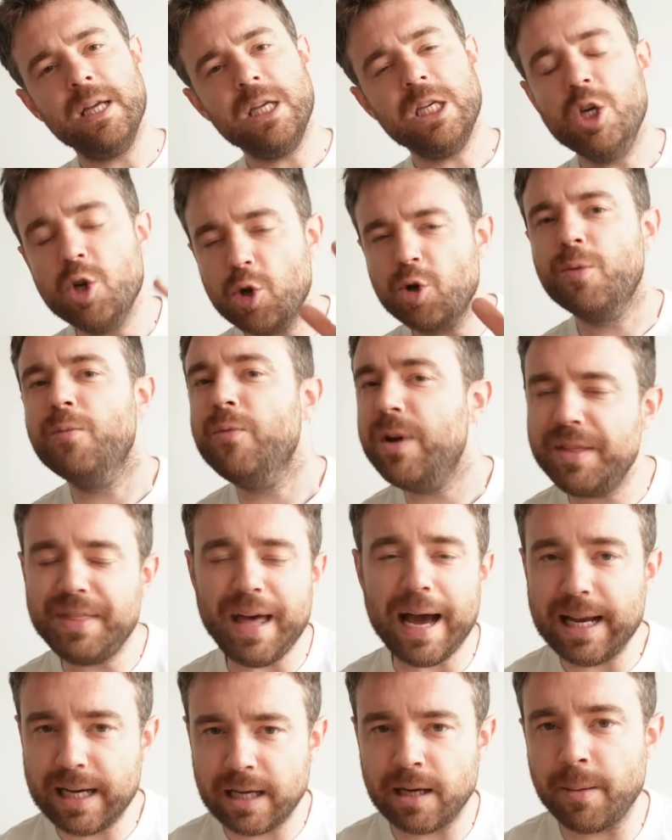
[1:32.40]
you can read
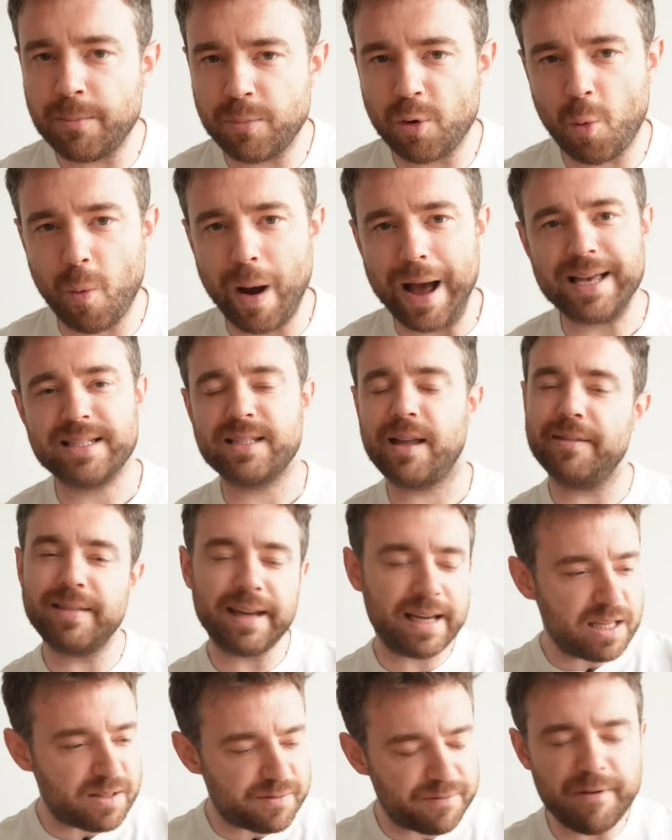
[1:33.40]
that in a number of ways, and I
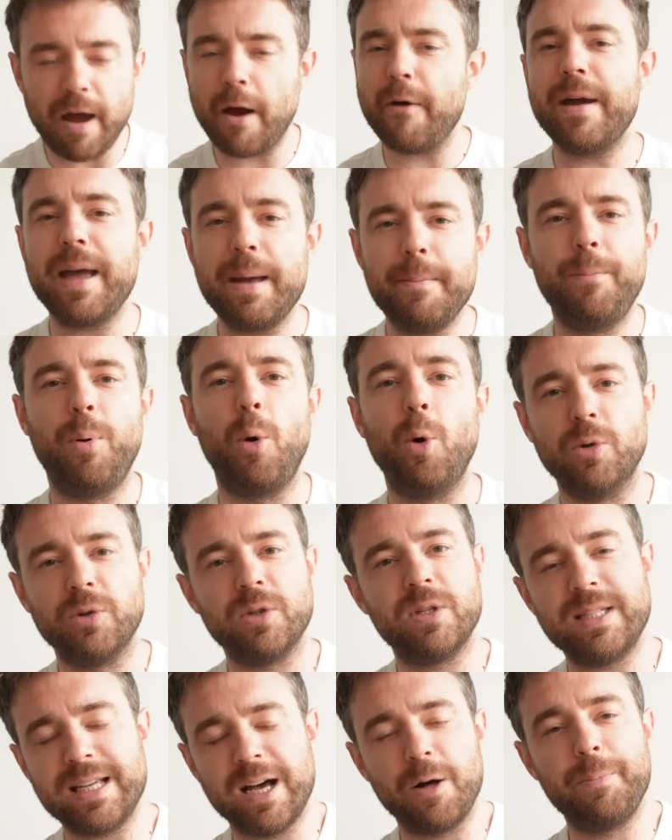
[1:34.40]
think it's very
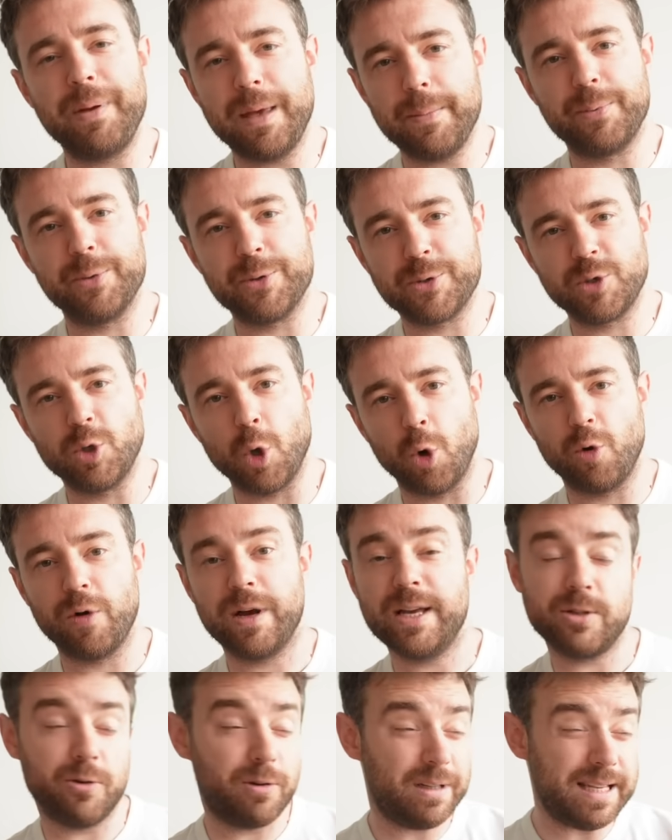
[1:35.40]
important to tell people's
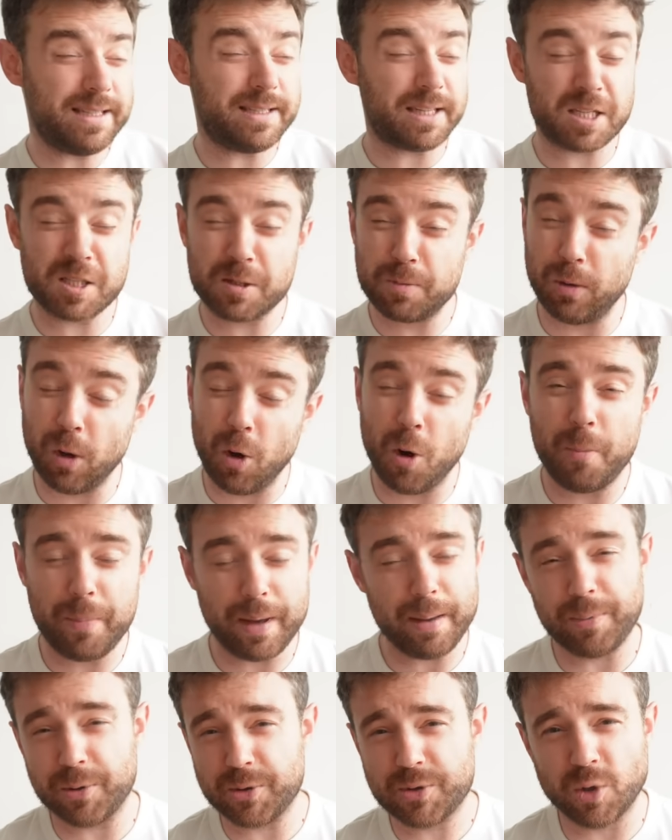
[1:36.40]
stories, or at least explore
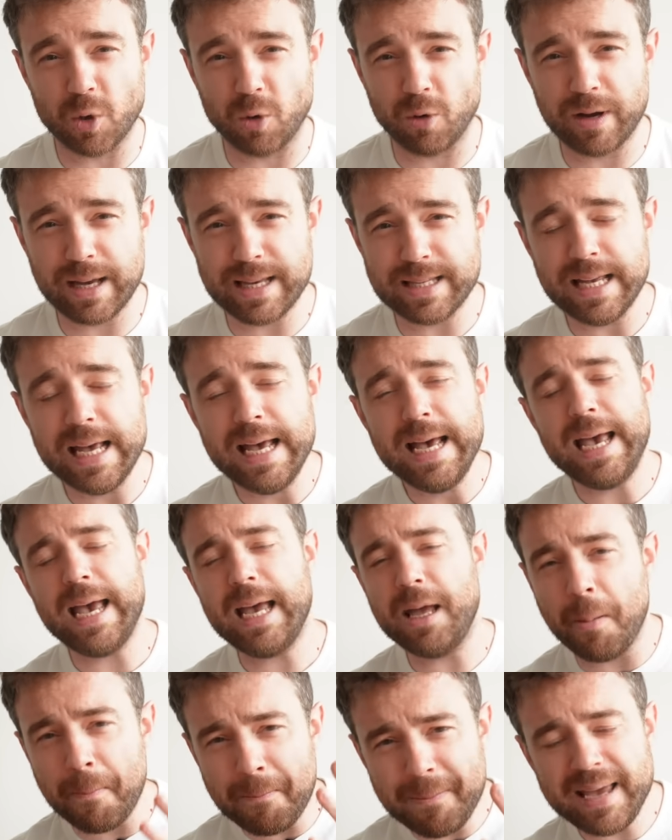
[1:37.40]
people's stories,
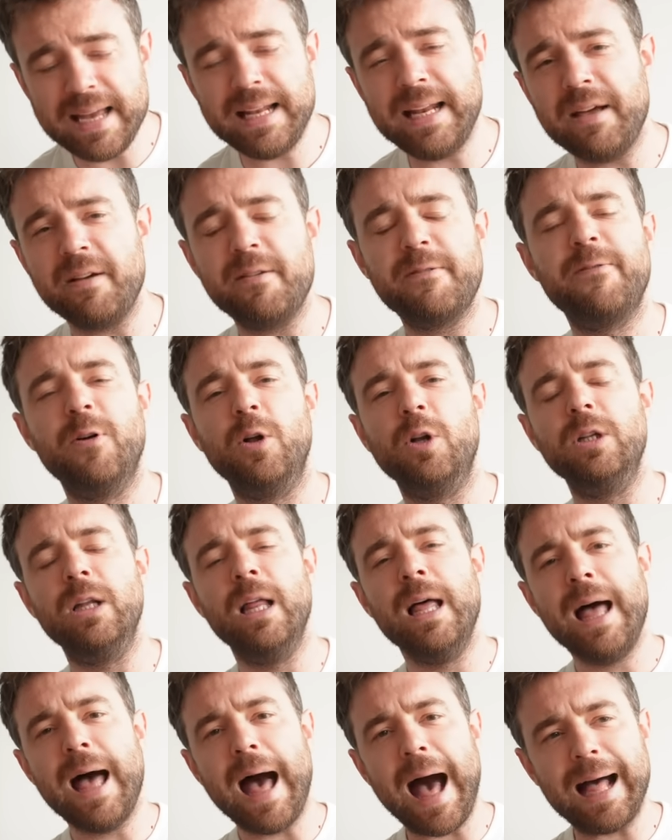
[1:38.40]
in a
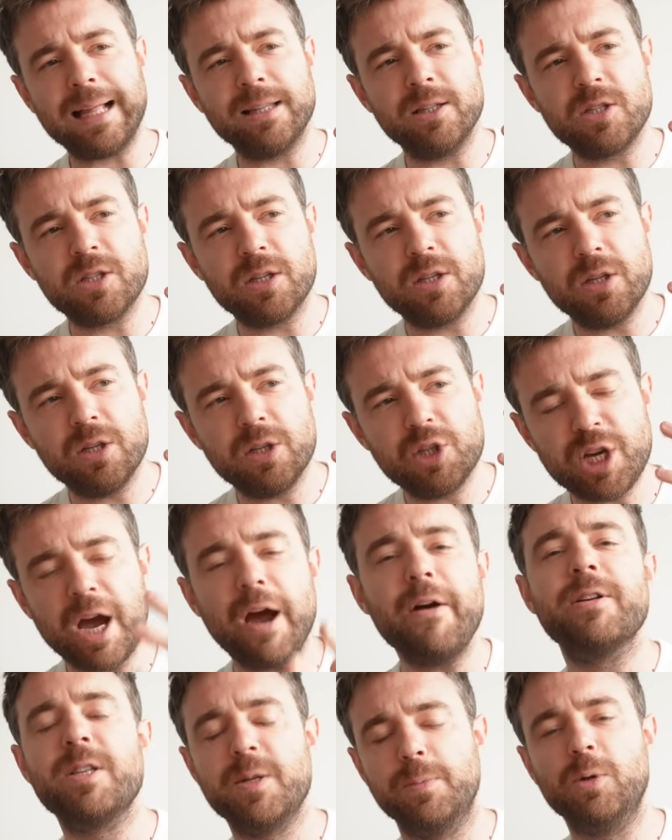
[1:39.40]
meaningful and
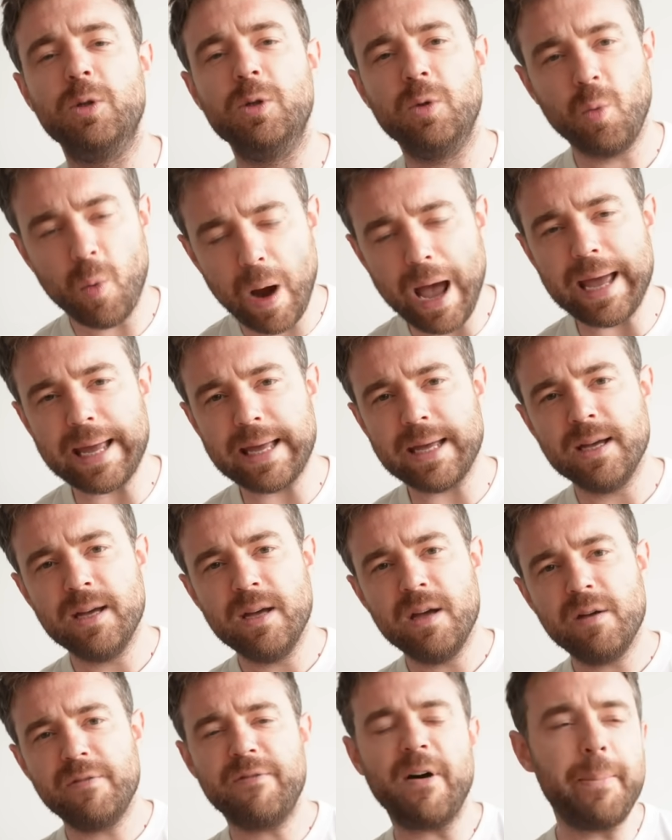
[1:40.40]
charitable way.
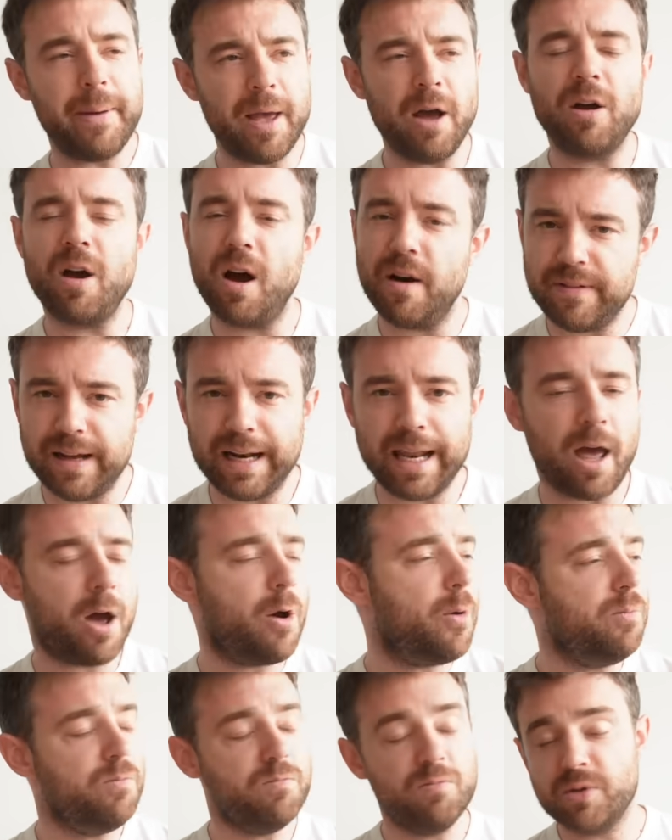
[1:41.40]
Fabio
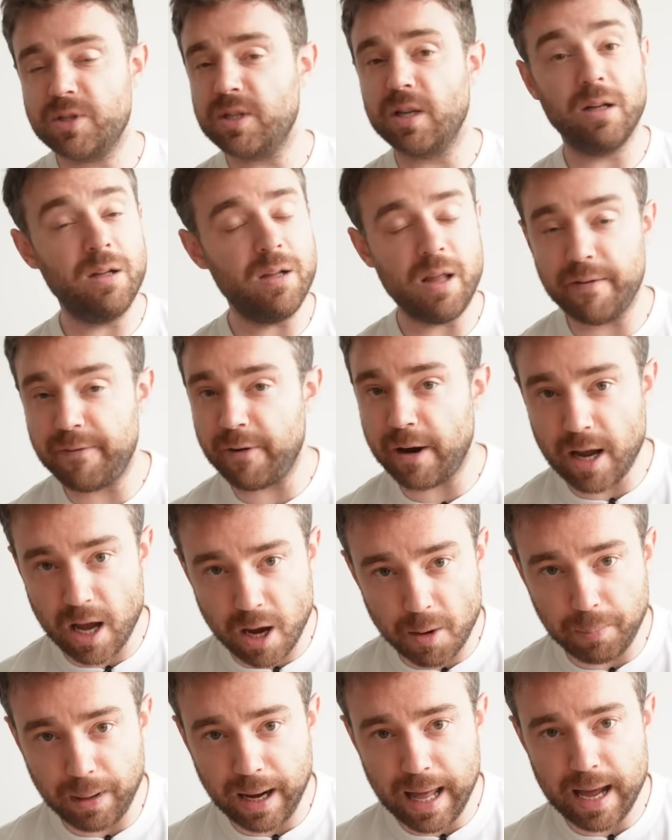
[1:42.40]
Carvalho, still a very
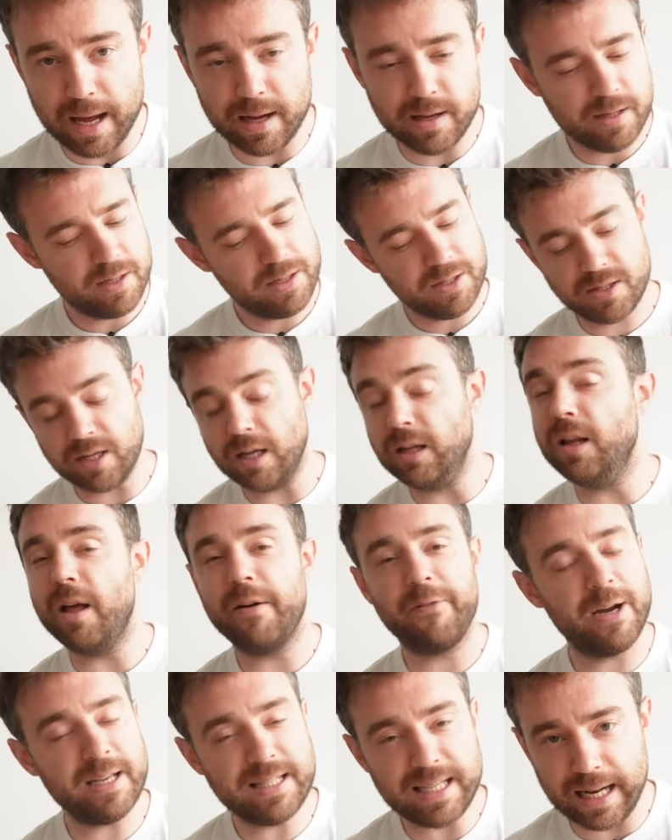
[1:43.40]
young player, still
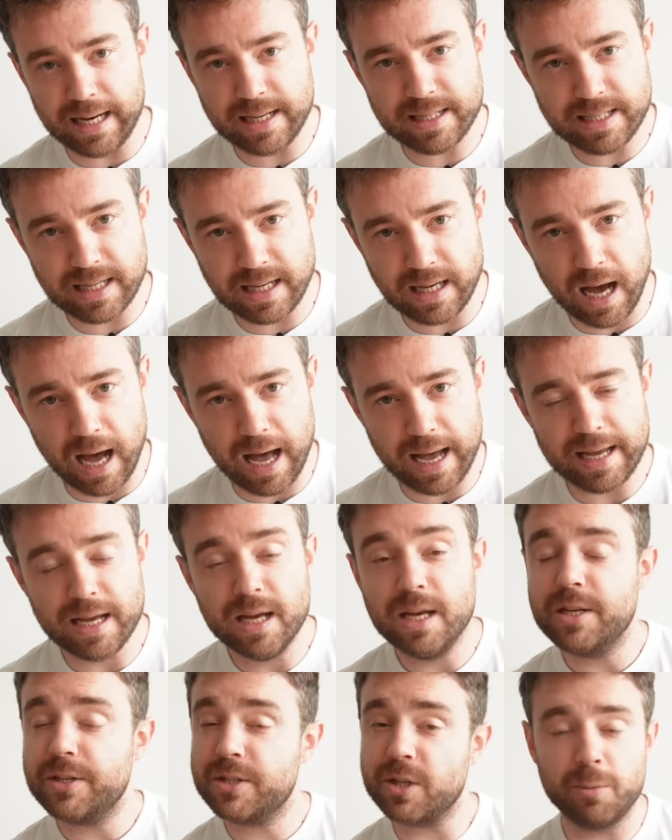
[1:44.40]
a very talented guy,
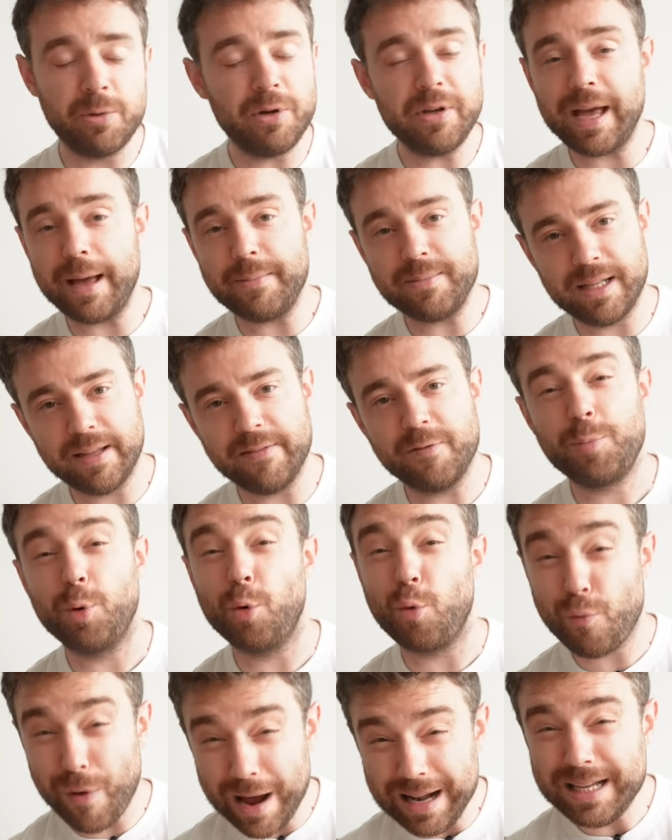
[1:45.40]
someone who came to
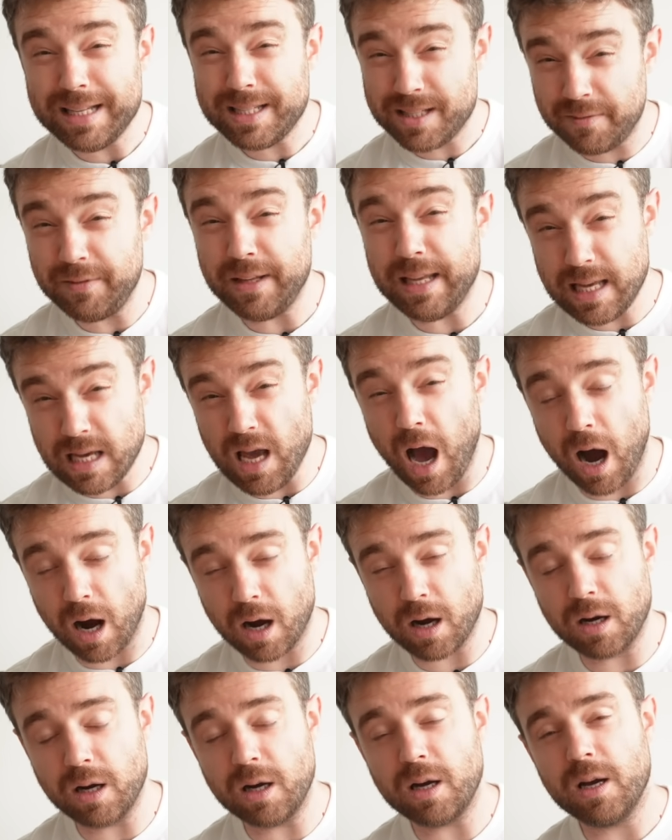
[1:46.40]
Liverpool relatively
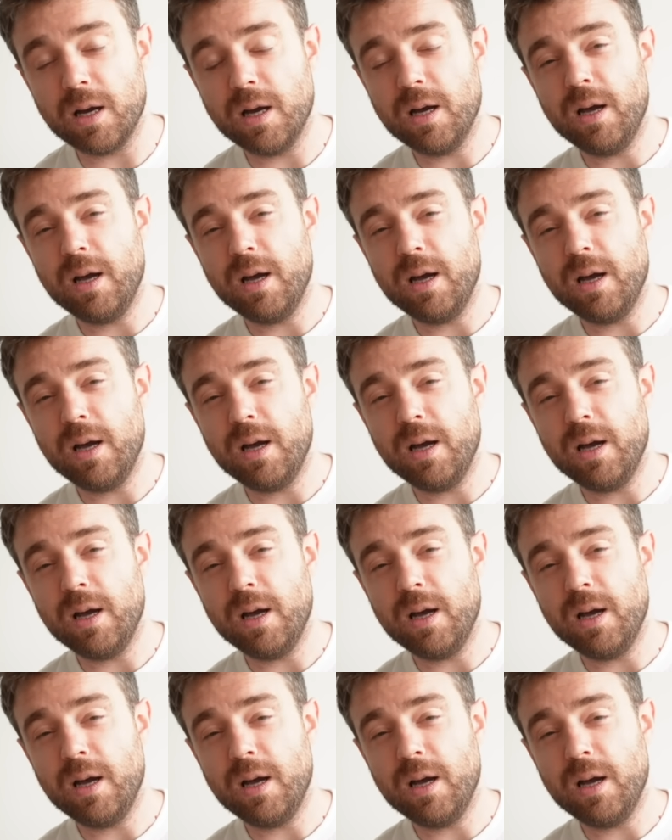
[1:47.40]
young